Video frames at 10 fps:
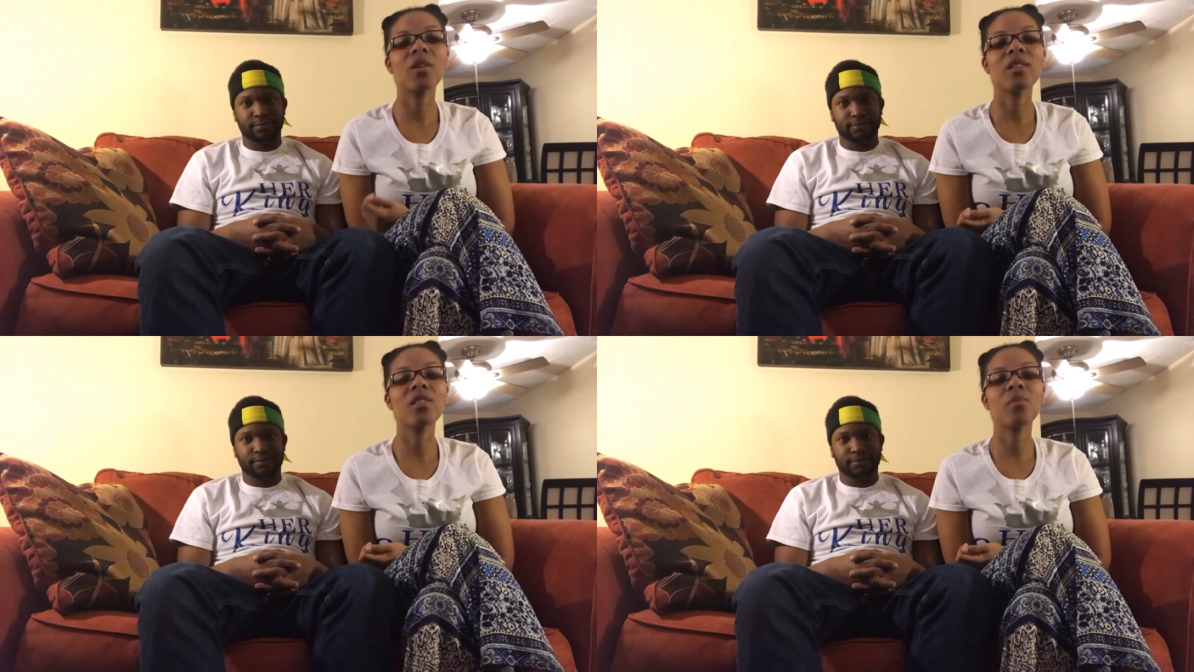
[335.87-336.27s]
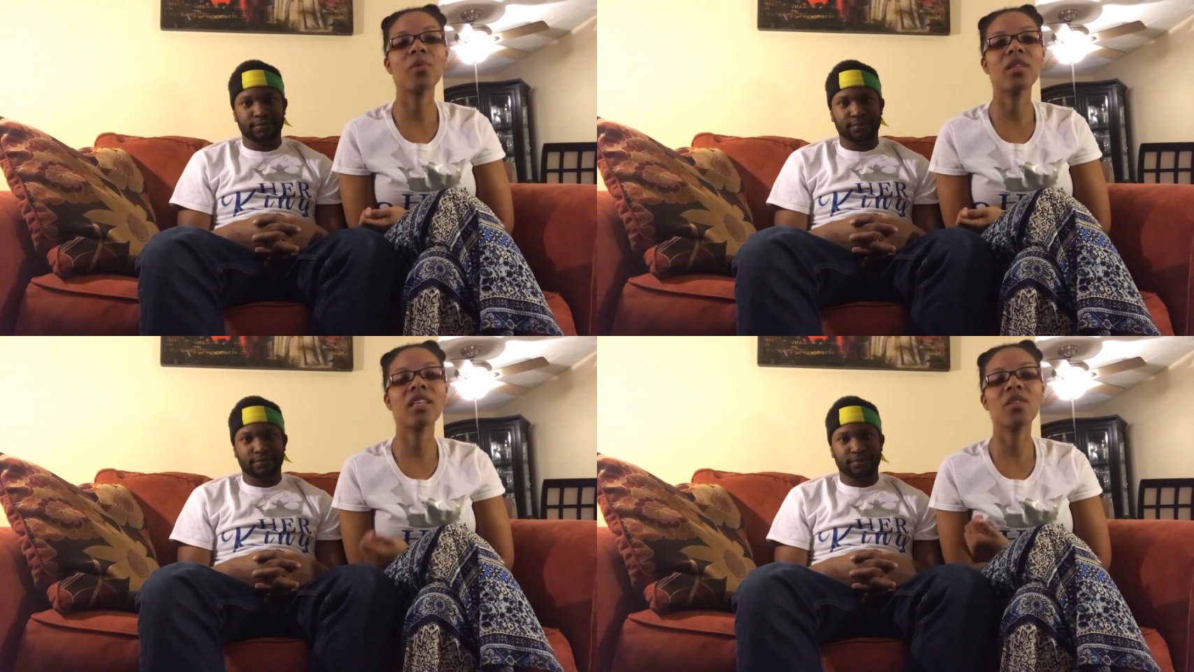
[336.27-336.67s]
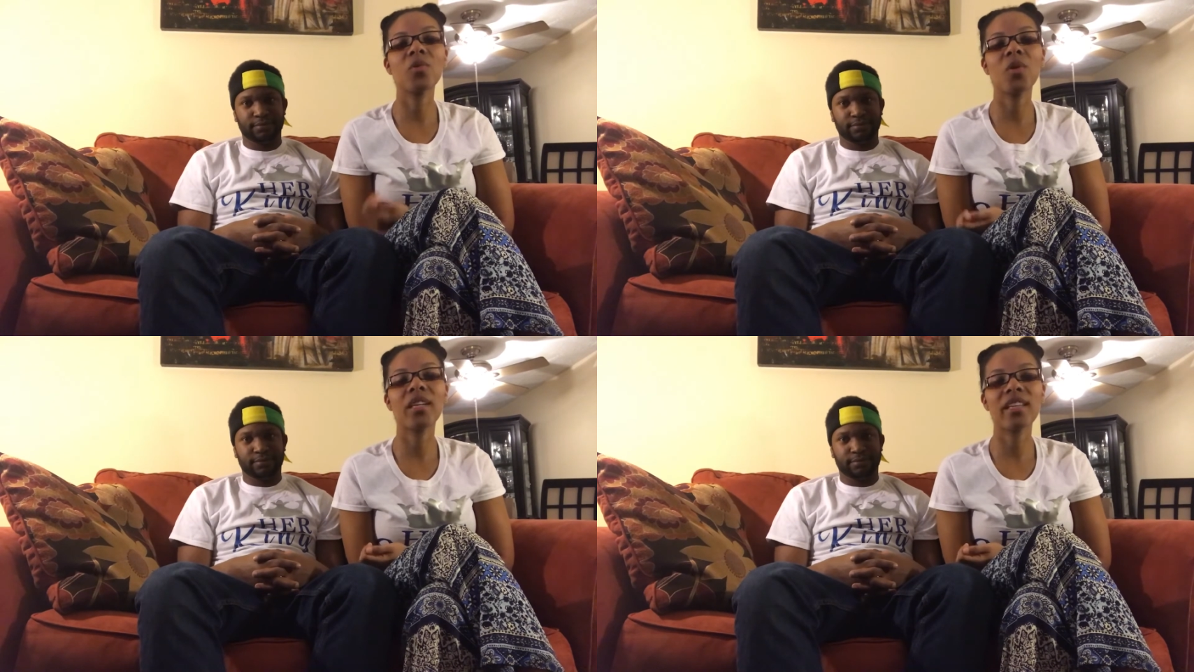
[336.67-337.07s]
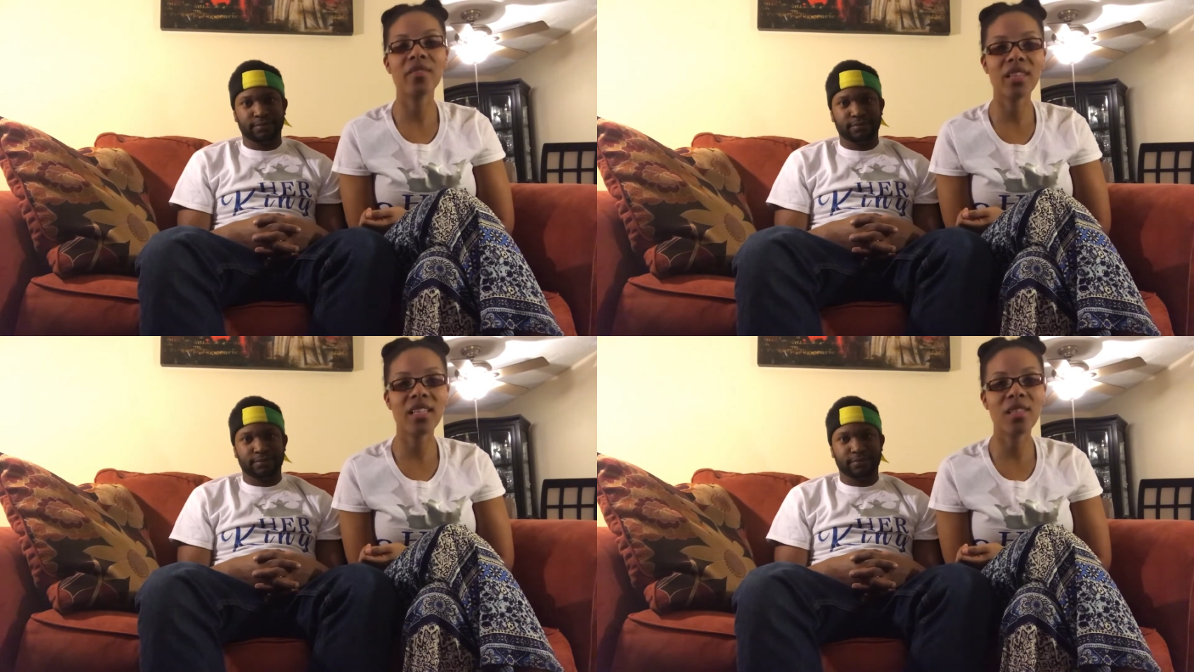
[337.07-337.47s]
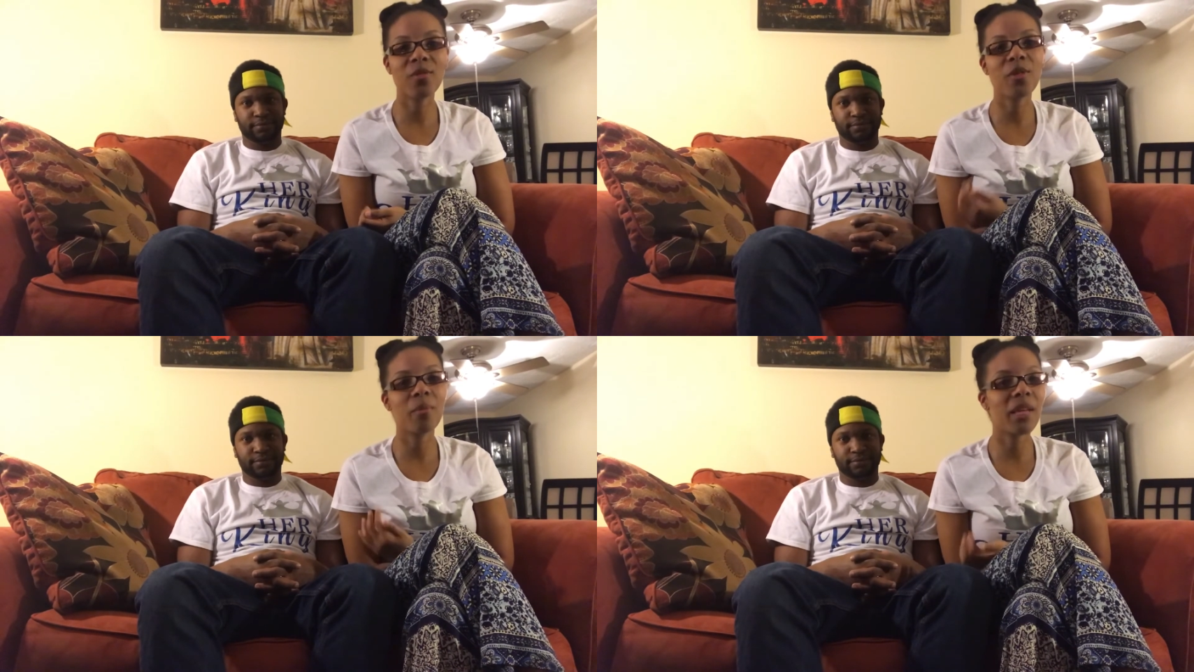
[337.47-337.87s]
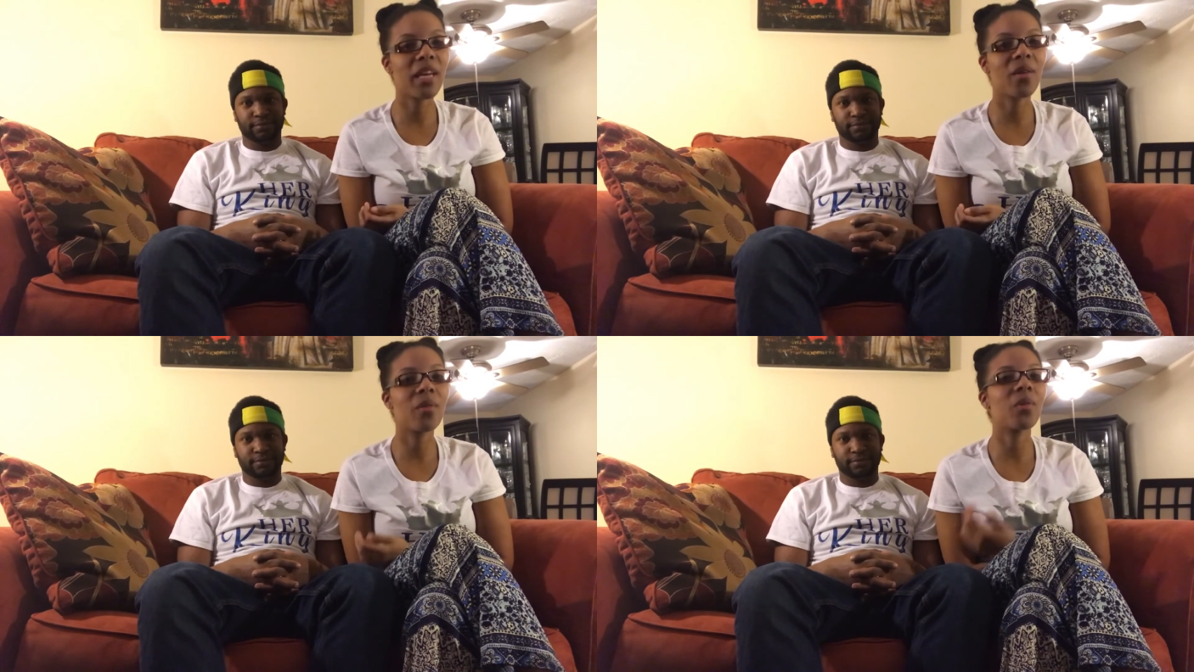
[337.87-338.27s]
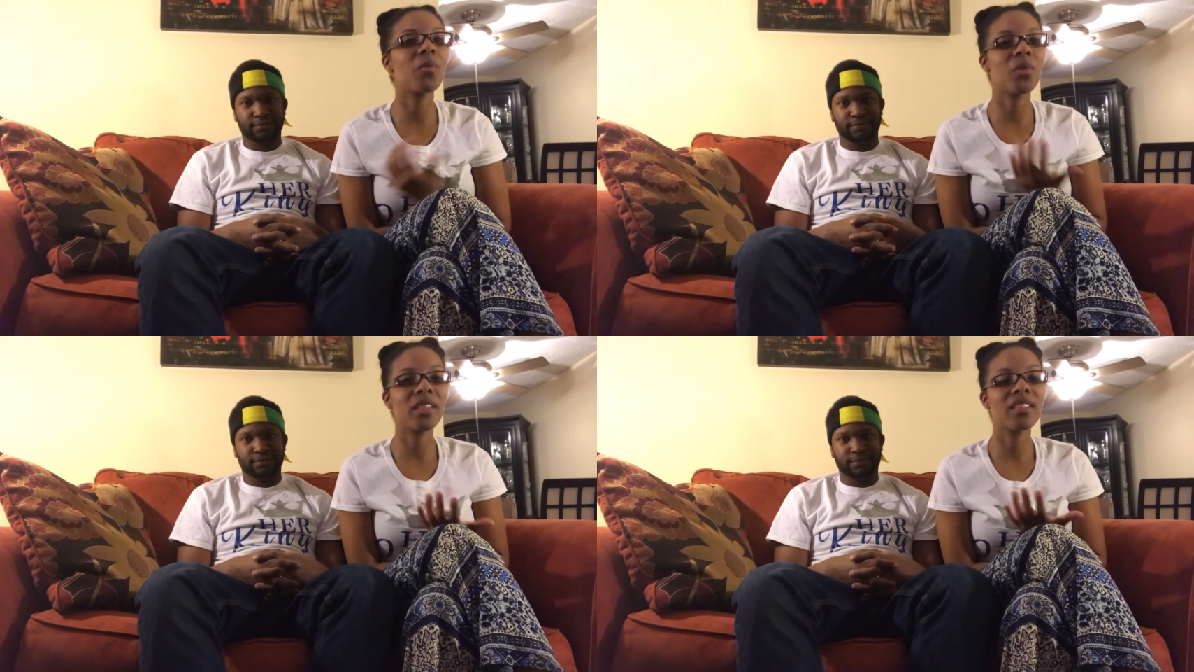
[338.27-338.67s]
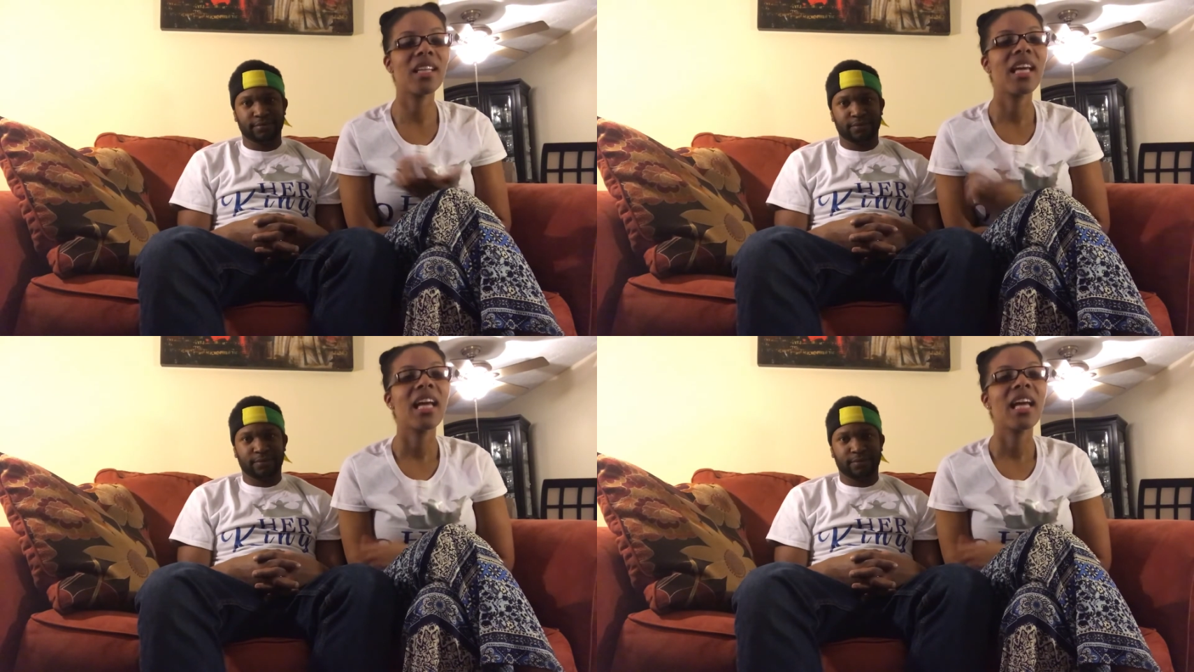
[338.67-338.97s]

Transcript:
Speaker 1: the support that you all give us from now on.